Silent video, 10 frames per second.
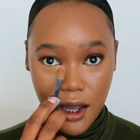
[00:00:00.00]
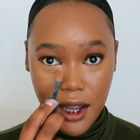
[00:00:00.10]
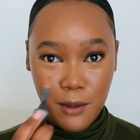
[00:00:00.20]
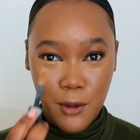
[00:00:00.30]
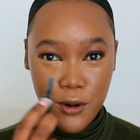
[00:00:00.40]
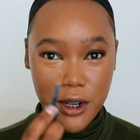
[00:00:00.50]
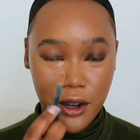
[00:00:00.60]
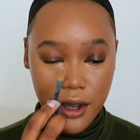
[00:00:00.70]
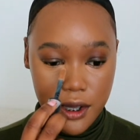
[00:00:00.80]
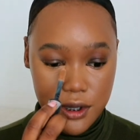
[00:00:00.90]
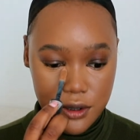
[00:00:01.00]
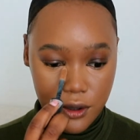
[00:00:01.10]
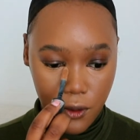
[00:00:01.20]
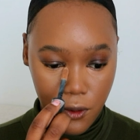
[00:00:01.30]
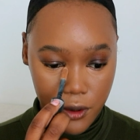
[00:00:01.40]
and I'm only going into
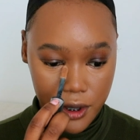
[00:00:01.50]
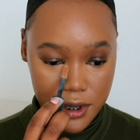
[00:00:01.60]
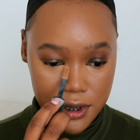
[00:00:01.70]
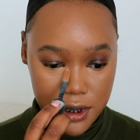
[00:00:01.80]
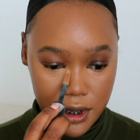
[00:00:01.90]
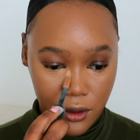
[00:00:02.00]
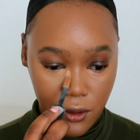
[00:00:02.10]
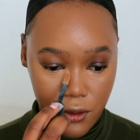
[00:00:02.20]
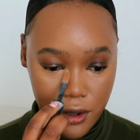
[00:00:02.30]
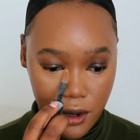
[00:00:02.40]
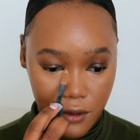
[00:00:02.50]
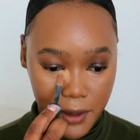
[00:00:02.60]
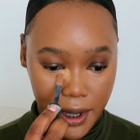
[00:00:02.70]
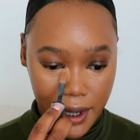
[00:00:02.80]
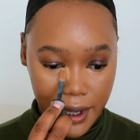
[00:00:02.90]
the corners, inner corner of
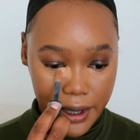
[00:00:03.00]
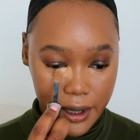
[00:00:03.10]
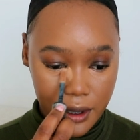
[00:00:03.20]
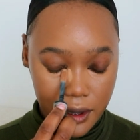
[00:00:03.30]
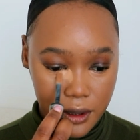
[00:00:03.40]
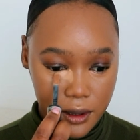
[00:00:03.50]
my eye.